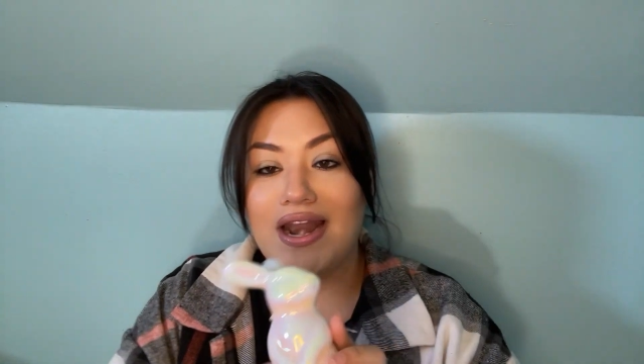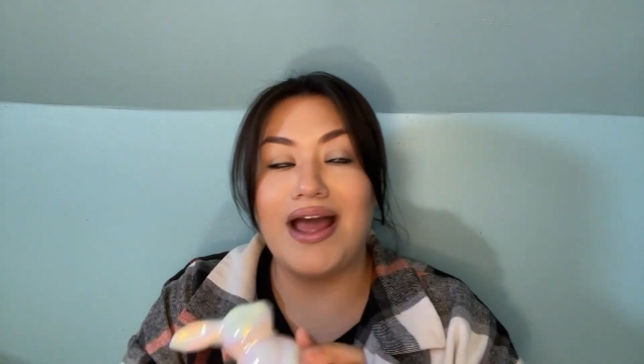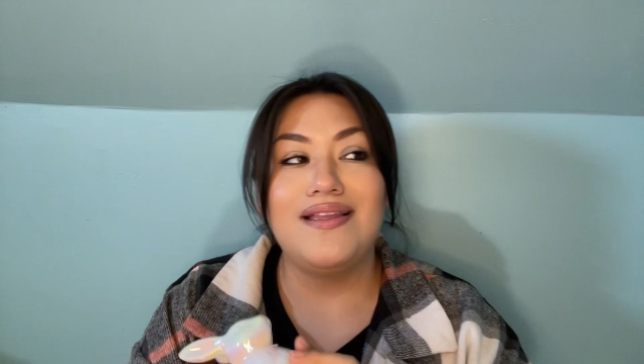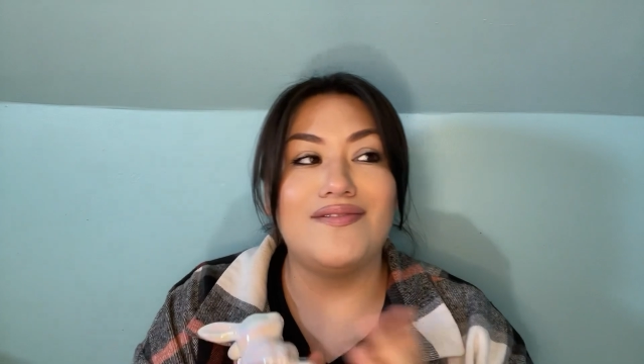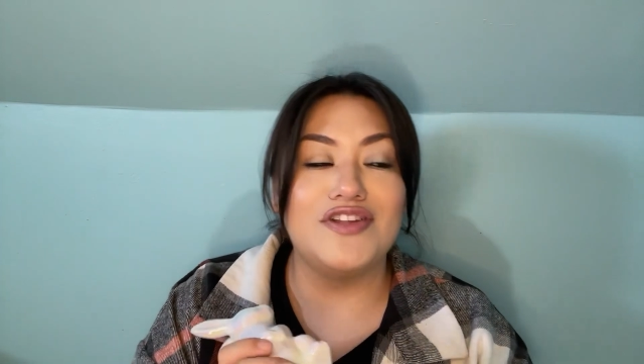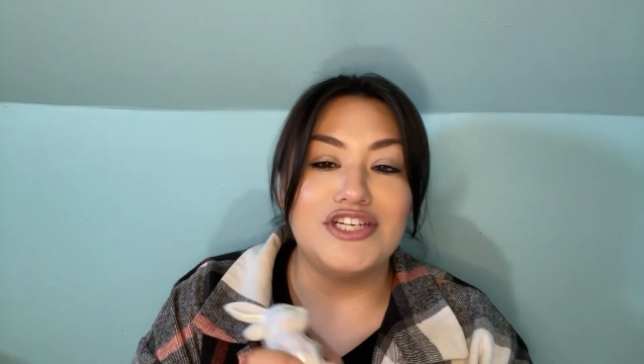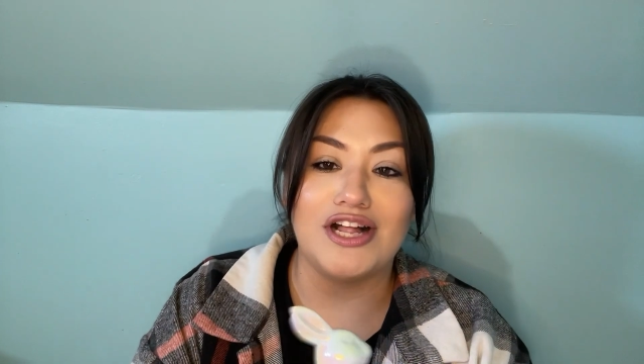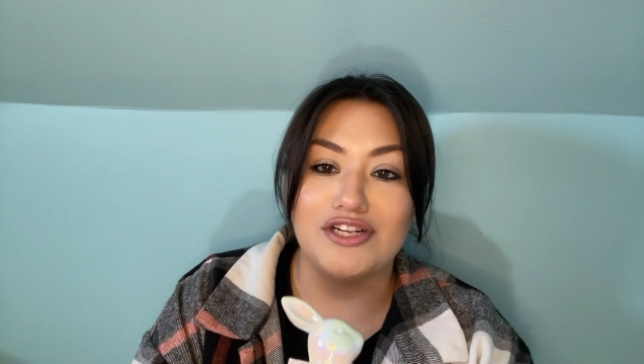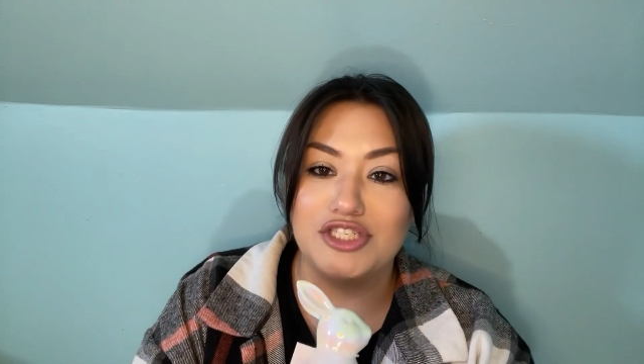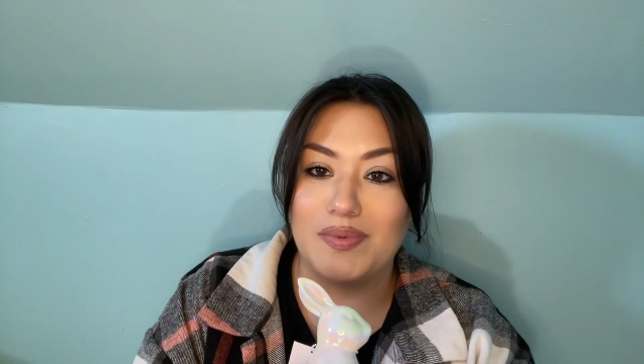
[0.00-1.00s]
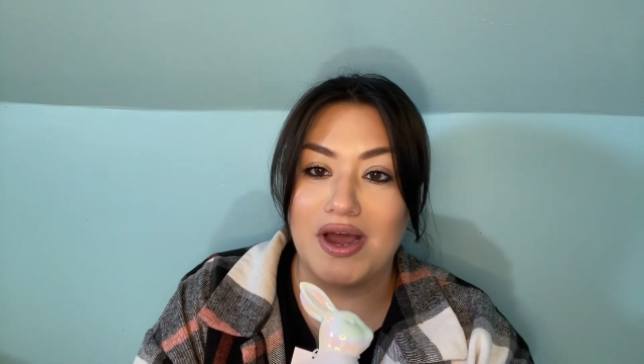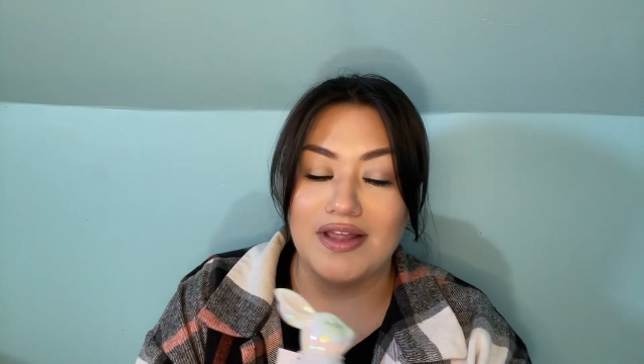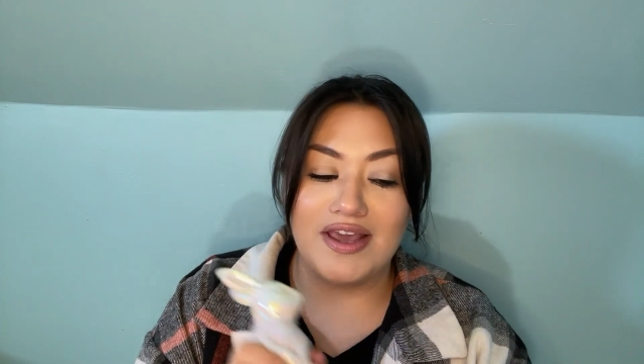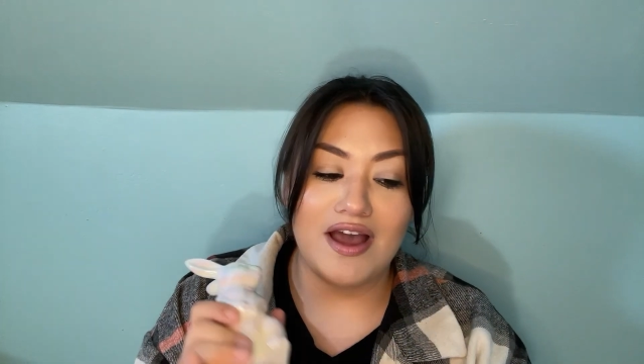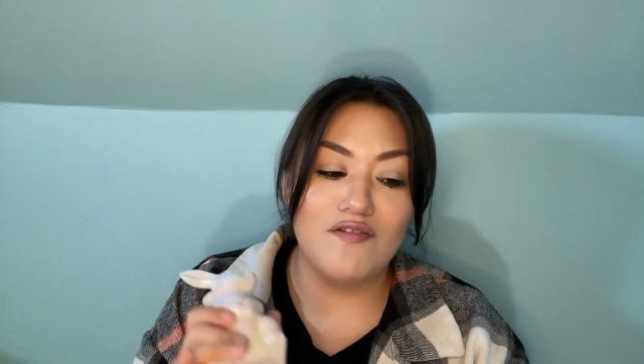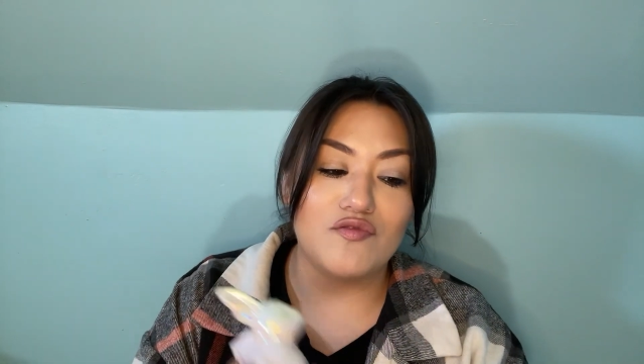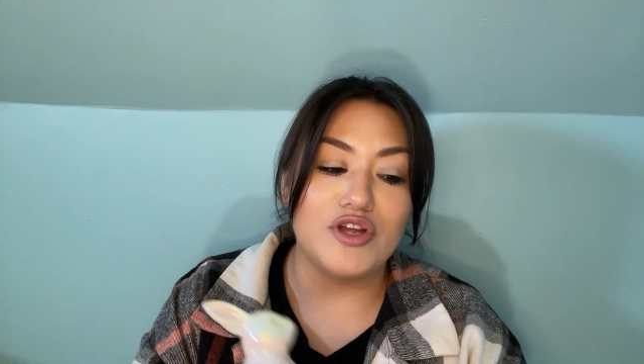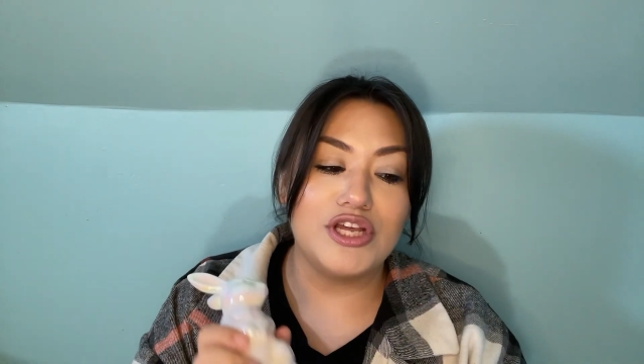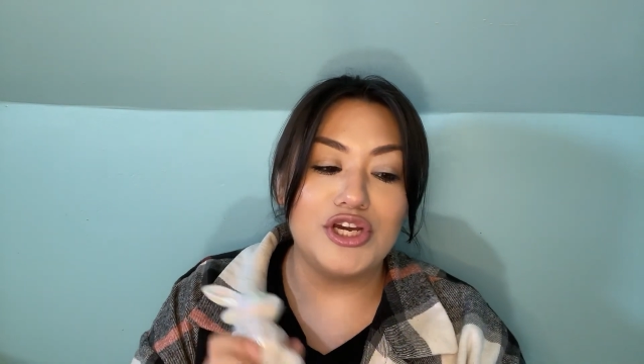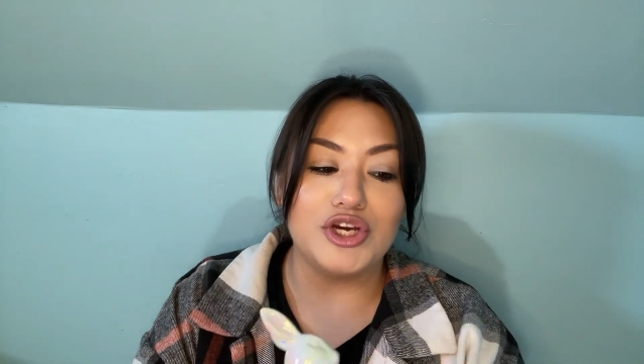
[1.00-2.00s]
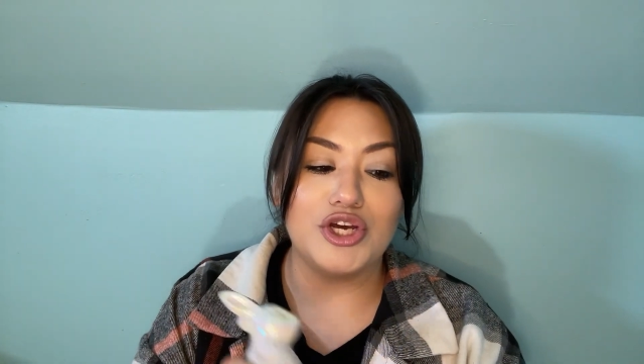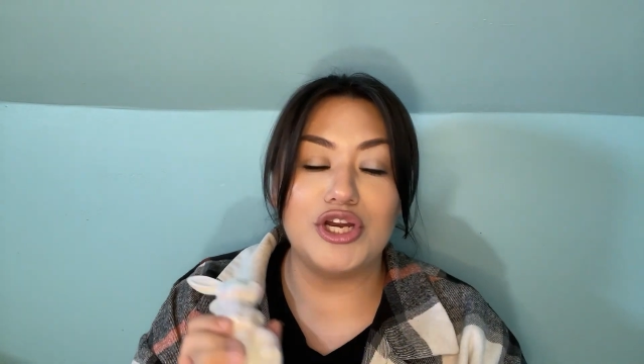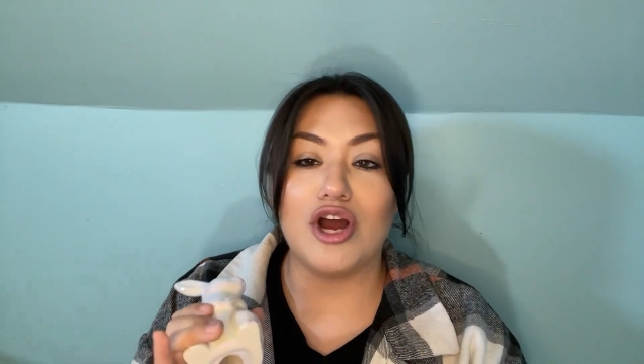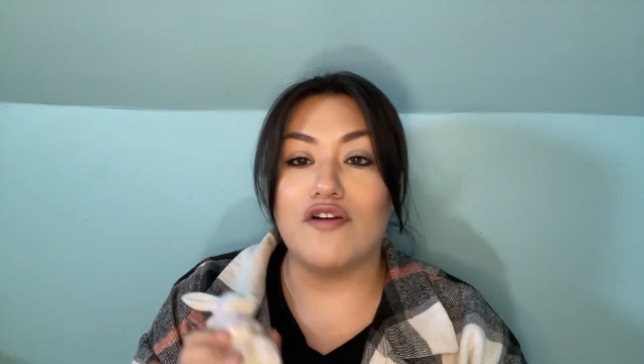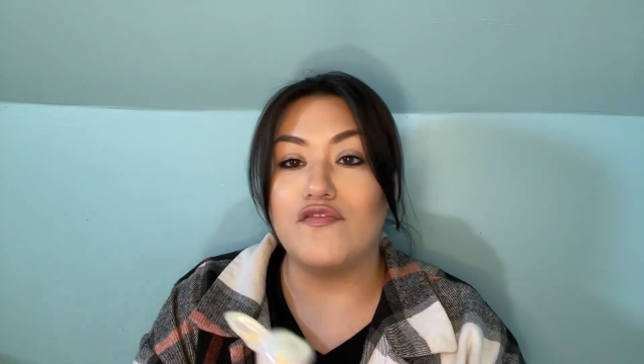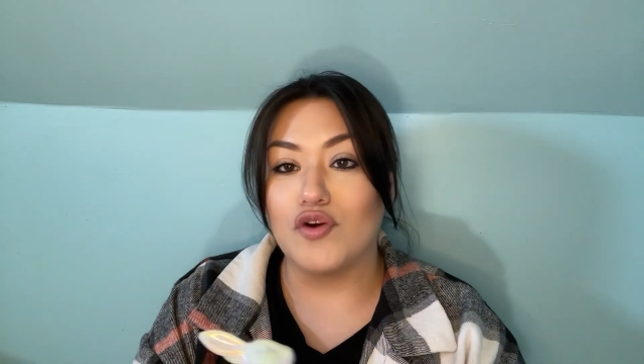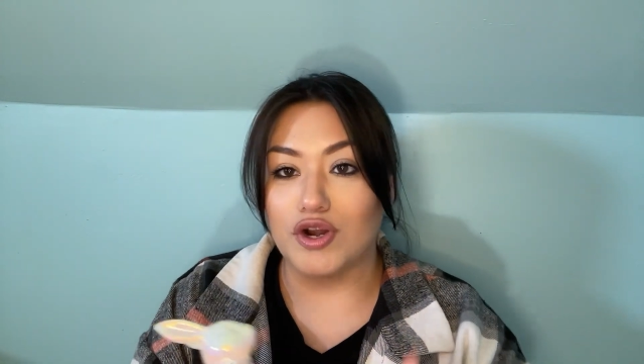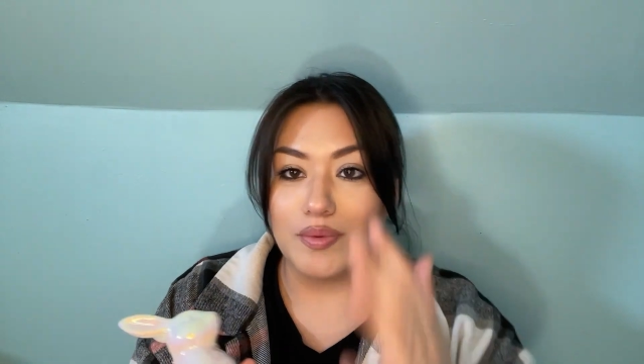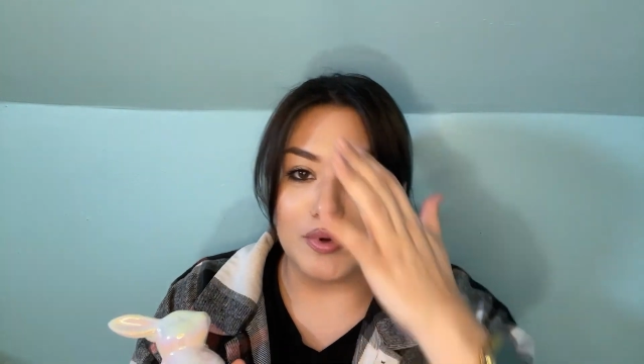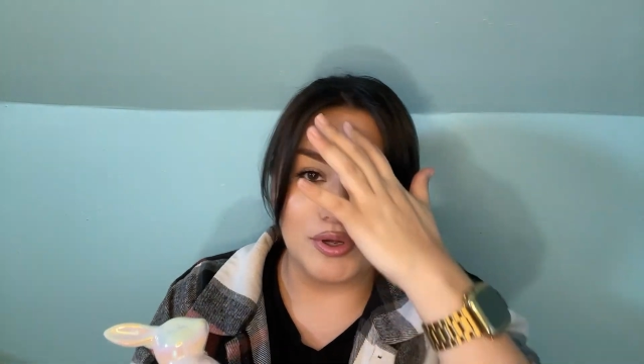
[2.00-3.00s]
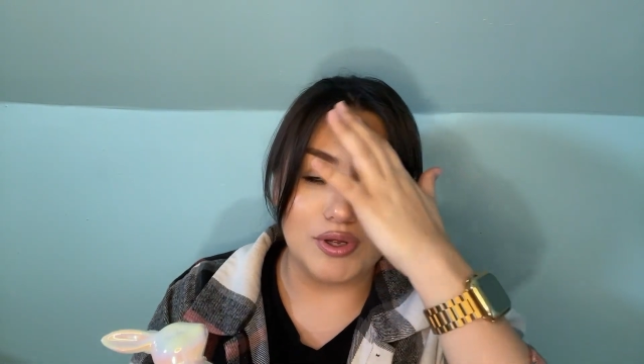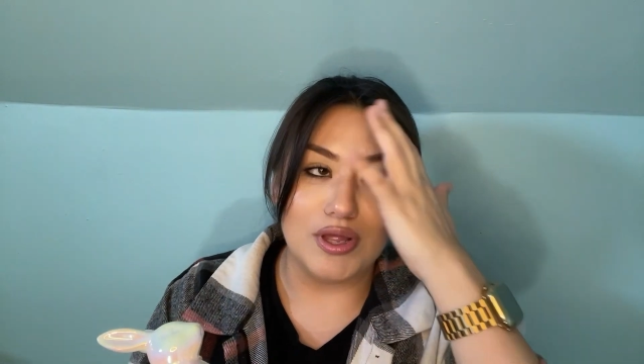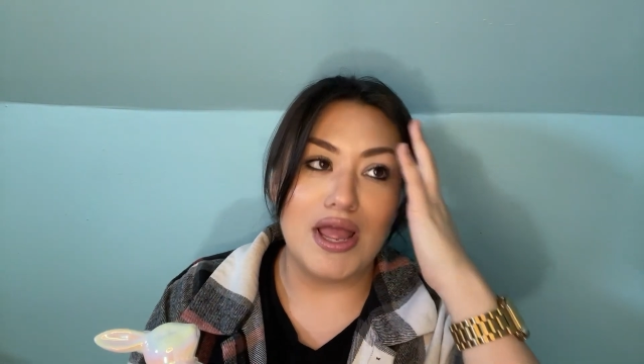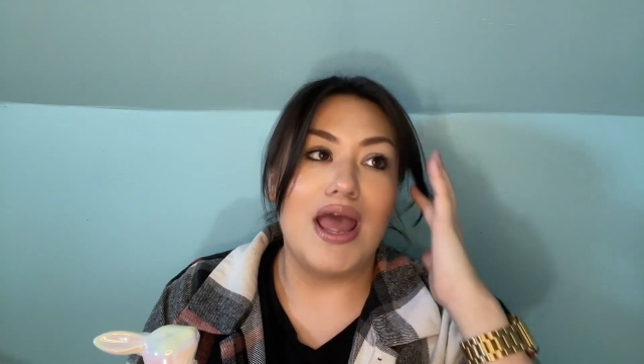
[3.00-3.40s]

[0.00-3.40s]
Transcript: I love the dollar spot. They have really good, affordable